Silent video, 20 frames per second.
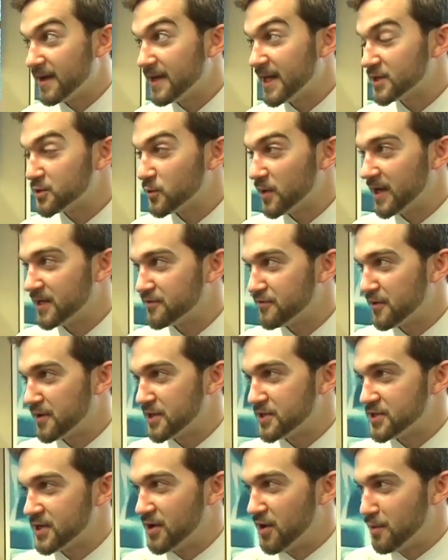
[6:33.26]
and that's why it's funny
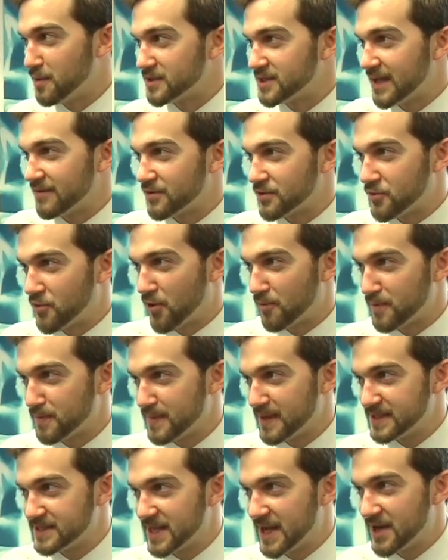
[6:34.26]
to almost have a corporate
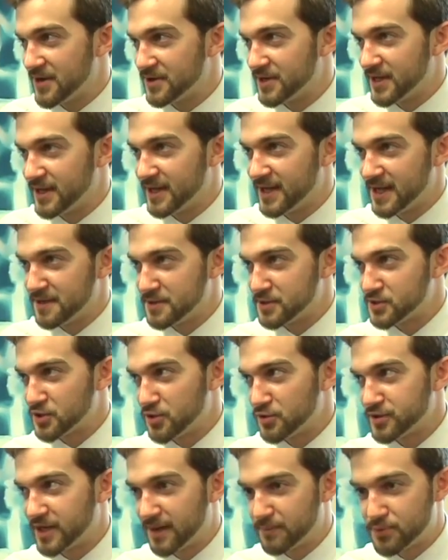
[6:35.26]
mentality in this
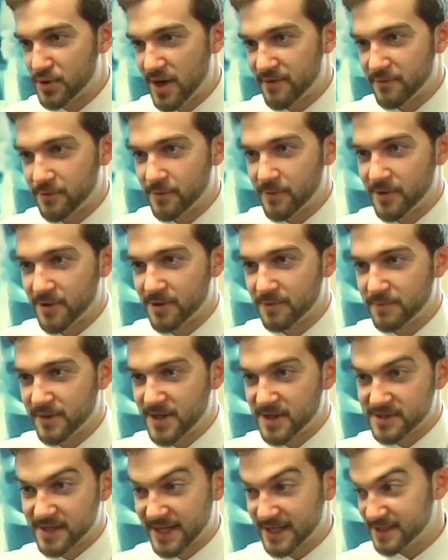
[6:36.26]
whole nonprofit world.
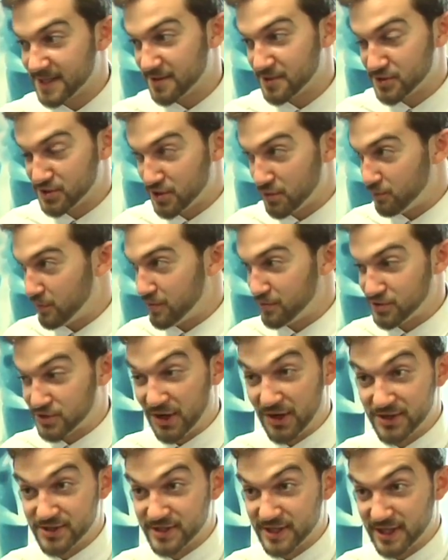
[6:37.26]
Because like I said, we don't
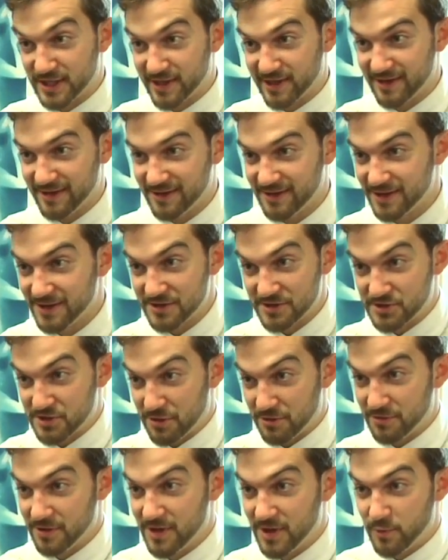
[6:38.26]
charge anything.
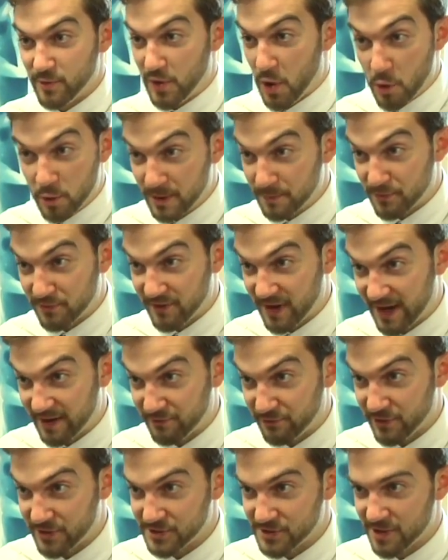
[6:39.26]
We only provide
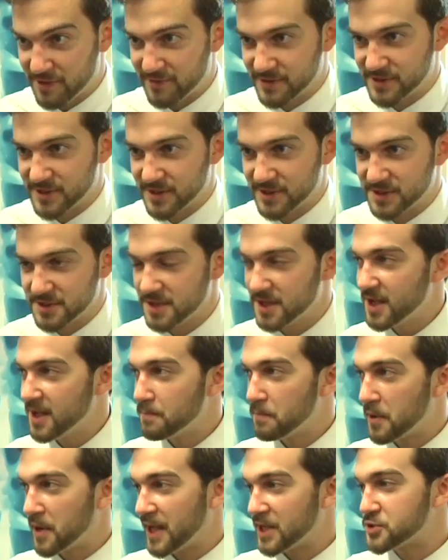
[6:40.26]
free services.
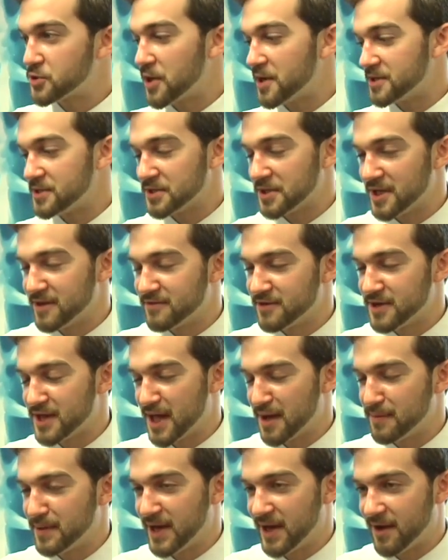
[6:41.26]
But I try to deliver
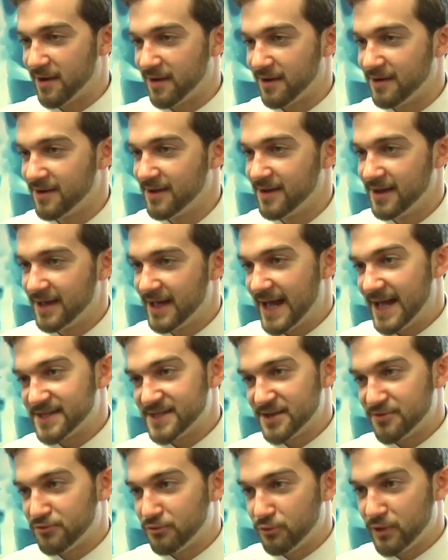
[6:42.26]
them here as
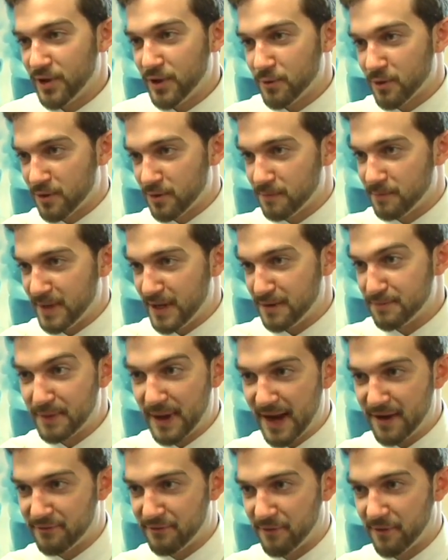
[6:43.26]
if we were being
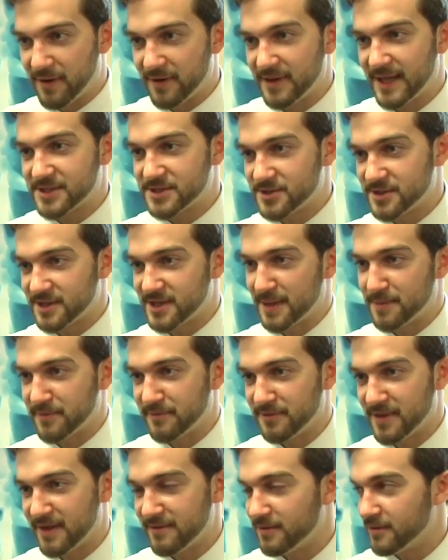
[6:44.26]
paid for it. That's the type
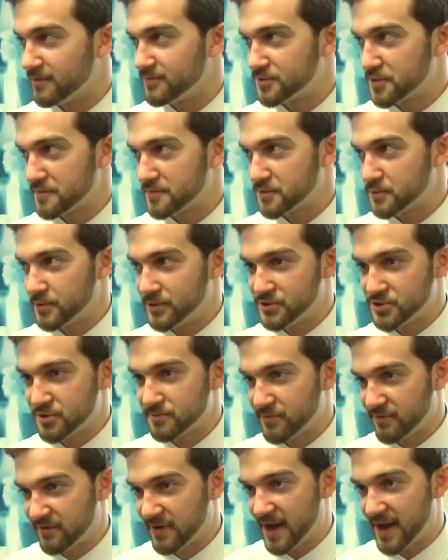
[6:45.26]
of level of service we should
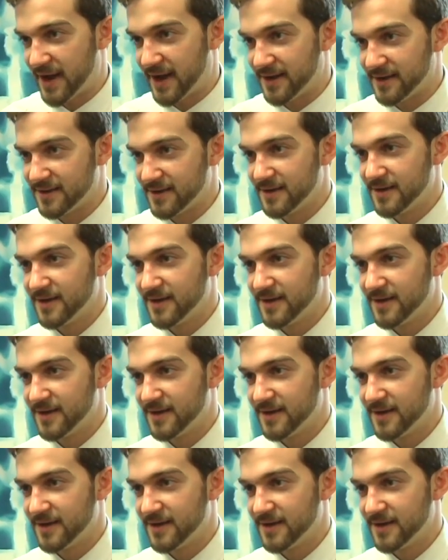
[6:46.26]
provide.